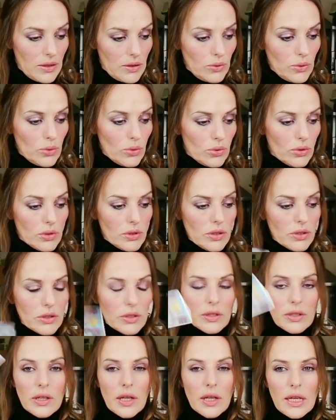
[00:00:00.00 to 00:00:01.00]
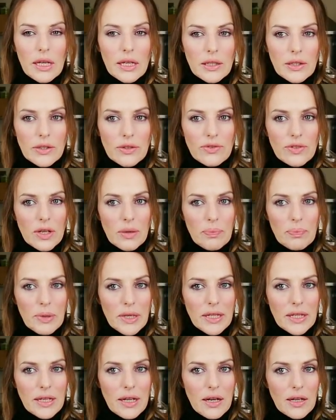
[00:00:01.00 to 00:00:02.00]
ooh, look, you've got
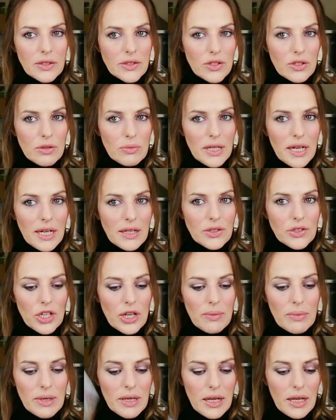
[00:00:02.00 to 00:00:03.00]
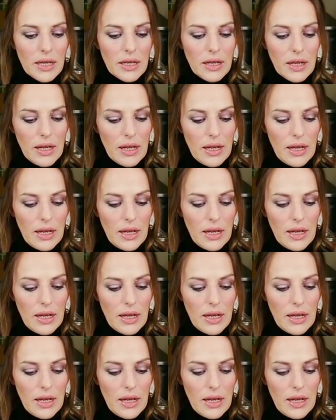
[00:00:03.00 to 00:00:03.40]
big cards coming out, Gemini.